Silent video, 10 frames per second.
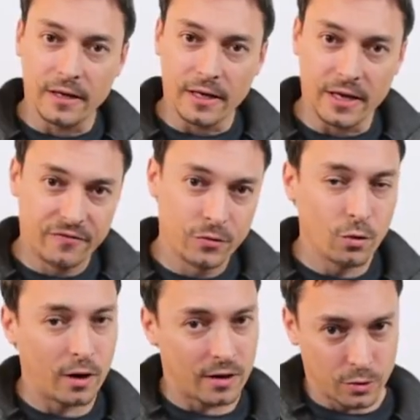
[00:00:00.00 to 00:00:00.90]
If
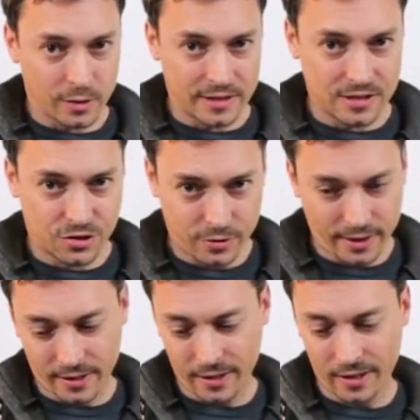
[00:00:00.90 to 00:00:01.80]
you are doing the
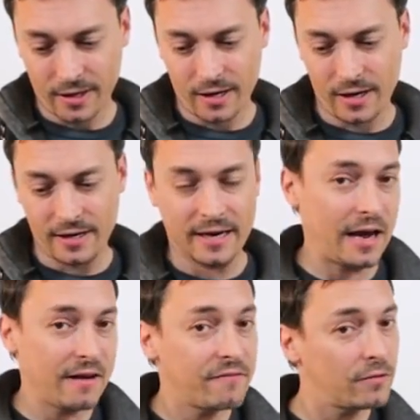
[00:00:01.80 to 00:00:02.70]
trick in an
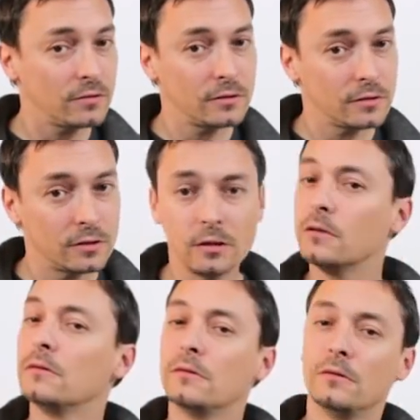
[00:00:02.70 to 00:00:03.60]
iPhone,
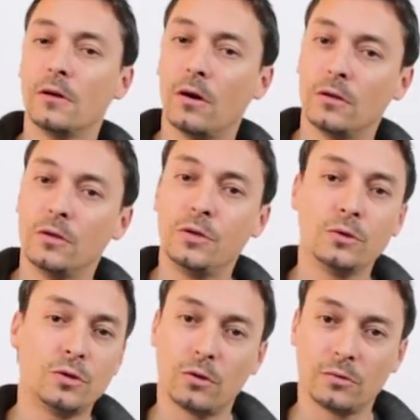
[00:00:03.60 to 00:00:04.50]
you
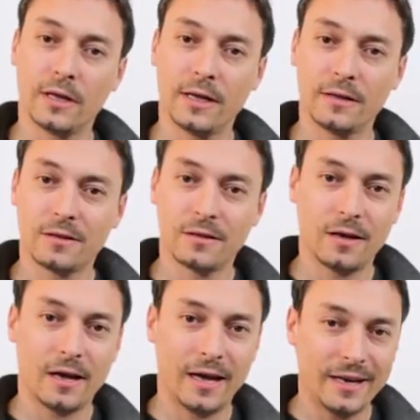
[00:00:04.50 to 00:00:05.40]
don't need
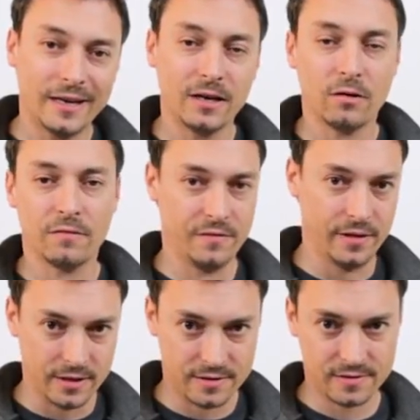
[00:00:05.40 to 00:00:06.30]
any of
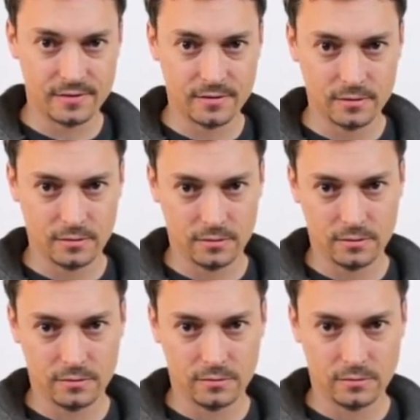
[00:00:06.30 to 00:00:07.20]
this.
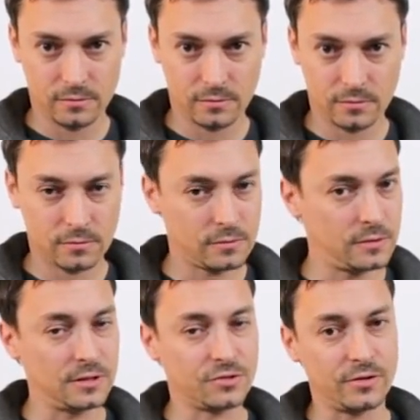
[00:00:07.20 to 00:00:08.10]

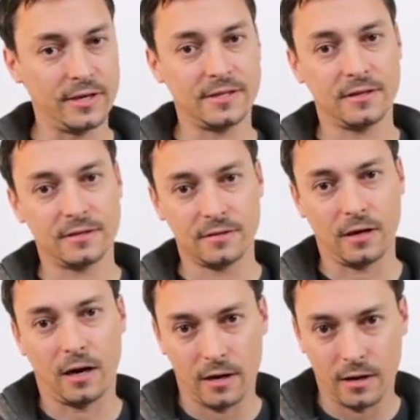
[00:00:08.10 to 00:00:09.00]
the traces
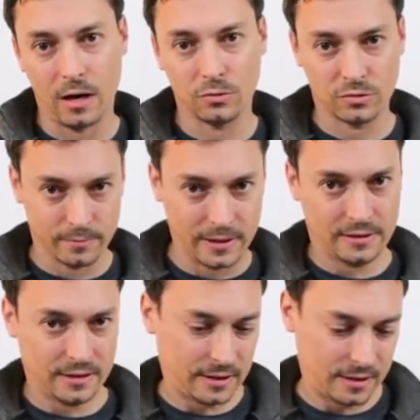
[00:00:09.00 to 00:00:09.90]
are
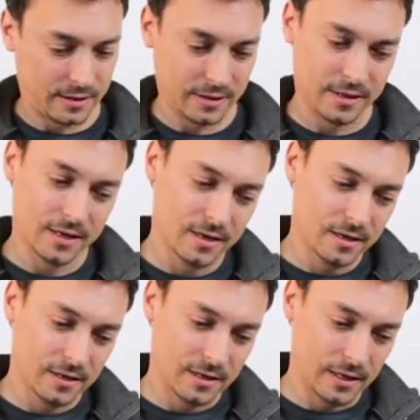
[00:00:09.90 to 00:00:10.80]
automatically
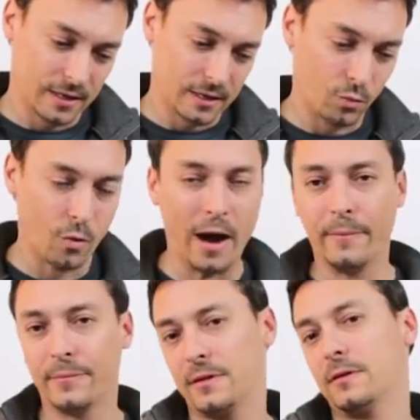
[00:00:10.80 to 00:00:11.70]

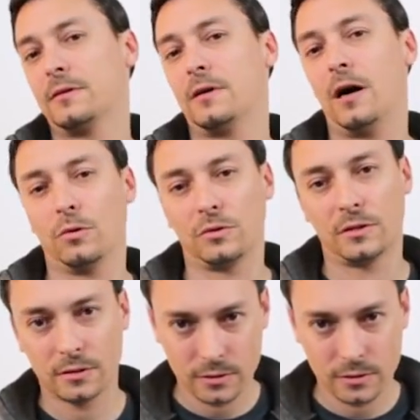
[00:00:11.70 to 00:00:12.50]
wiped out.